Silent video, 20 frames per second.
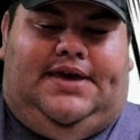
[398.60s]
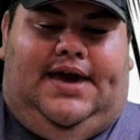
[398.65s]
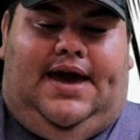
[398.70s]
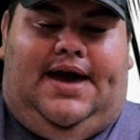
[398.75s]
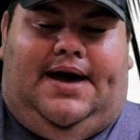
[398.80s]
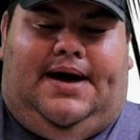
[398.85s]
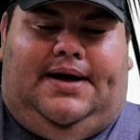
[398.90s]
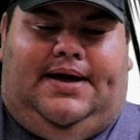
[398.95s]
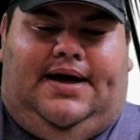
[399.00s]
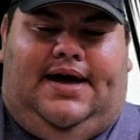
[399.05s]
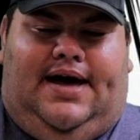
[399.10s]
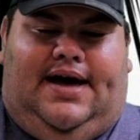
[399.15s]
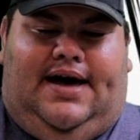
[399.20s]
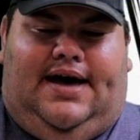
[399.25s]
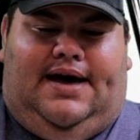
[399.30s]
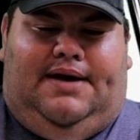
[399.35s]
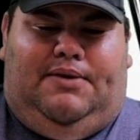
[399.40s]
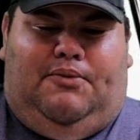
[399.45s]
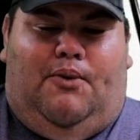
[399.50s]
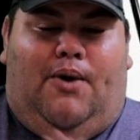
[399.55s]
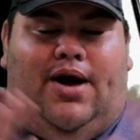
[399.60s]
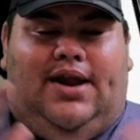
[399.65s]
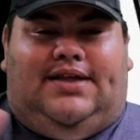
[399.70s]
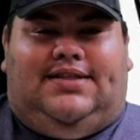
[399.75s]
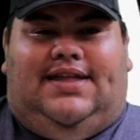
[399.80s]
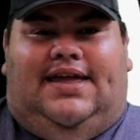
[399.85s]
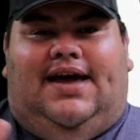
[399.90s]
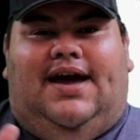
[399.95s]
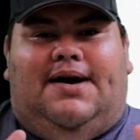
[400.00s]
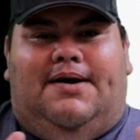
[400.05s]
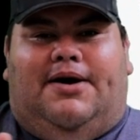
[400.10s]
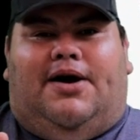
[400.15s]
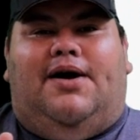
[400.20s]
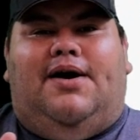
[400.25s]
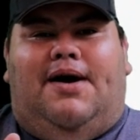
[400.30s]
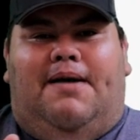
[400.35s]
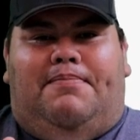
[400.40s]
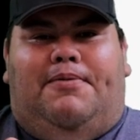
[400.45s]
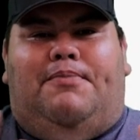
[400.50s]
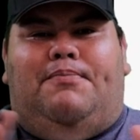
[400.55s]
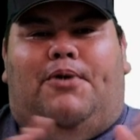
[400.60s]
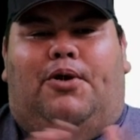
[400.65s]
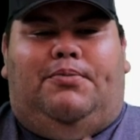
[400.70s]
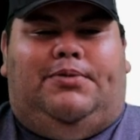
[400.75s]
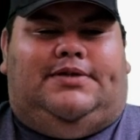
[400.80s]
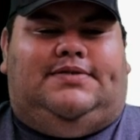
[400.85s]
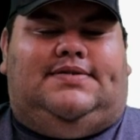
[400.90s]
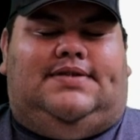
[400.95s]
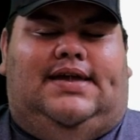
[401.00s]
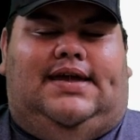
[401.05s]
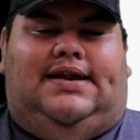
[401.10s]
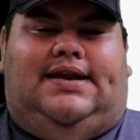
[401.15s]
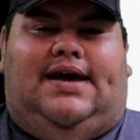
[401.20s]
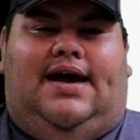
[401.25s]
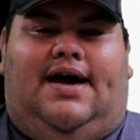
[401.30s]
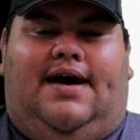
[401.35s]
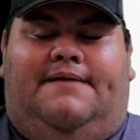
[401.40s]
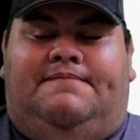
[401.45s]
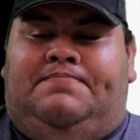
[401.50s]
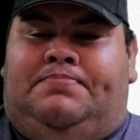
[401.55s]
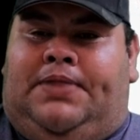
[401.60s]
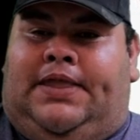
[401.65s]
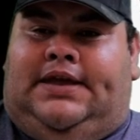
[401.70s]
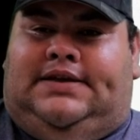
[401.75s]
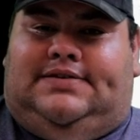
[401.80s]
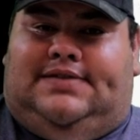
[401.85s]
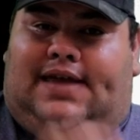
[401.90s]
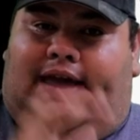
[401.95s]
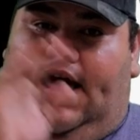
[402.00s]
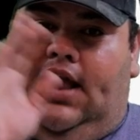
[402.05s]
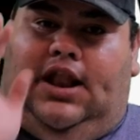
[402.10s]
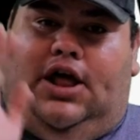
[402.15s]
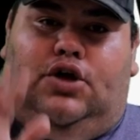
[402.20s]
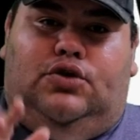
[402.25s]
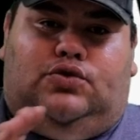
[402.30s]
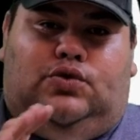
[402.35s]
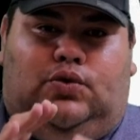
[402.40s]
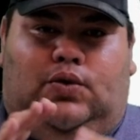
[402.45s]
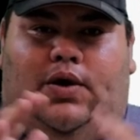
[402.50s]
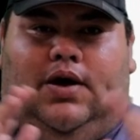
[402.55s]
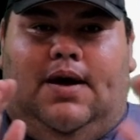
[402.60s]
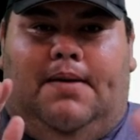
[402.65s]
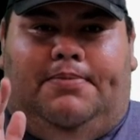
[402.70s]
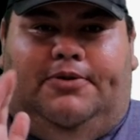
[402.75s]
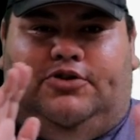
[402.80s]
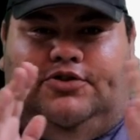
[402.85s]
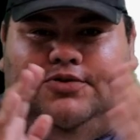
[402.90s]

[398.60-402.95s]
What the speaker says: yeah, I want to take a couple moments and say hello to a couple